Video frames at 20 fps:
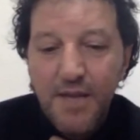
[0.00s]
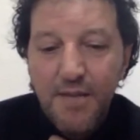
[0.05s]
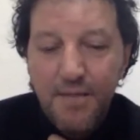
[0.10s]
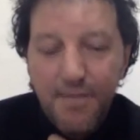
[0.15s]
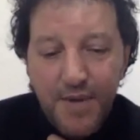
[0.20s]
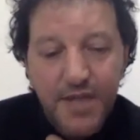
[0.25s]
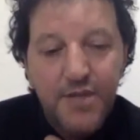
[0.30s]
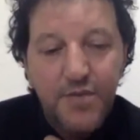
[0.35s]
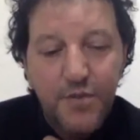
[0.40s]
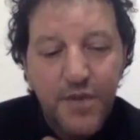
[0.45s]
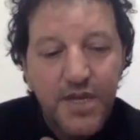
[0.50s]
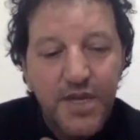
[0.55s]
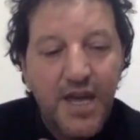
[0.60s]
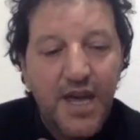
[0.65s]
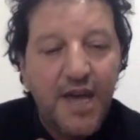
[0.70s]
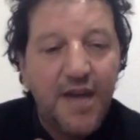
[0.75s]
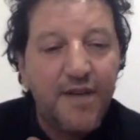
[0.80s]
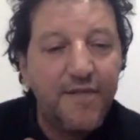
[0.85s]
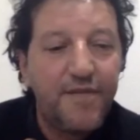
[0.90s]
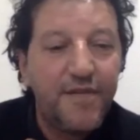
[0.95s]
but we
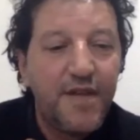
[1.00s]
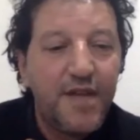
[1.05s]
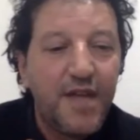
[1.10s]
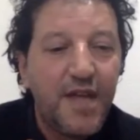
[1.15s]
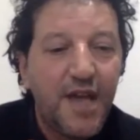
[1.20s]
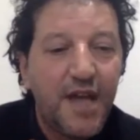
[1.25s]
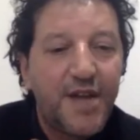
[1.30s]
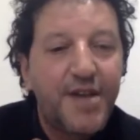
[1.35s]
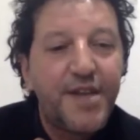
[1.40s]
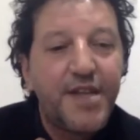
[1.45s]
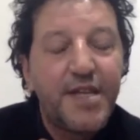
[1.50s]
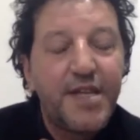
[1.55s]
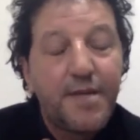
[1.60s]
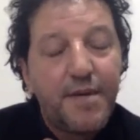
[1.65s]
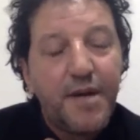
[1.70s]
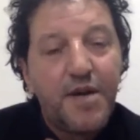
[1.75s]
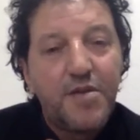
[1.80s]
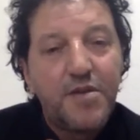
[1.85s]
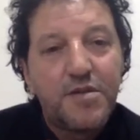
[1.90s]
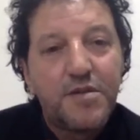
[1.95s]
have agreed
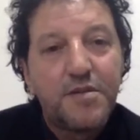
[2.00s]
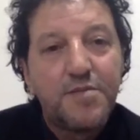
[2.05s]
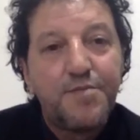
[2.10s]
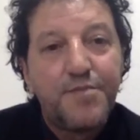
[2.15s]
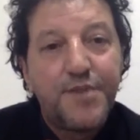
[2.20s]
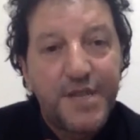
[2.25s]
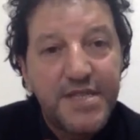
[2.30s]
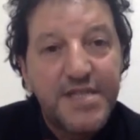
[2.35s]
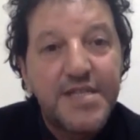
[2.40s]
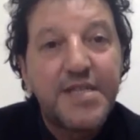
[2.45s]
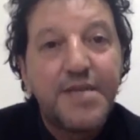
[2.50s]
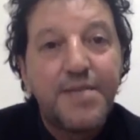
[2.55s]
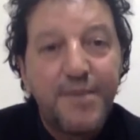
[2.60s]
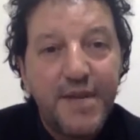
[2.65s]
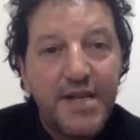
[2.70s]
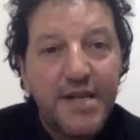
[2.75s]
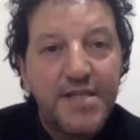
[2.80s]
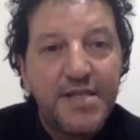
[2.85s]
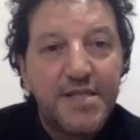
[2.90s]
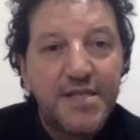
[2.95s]
about
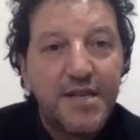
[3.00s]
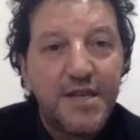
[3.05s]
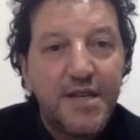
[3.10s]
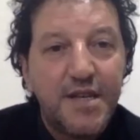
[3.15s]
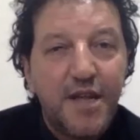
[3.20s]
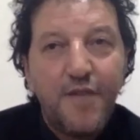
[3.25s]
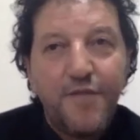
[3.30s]
principles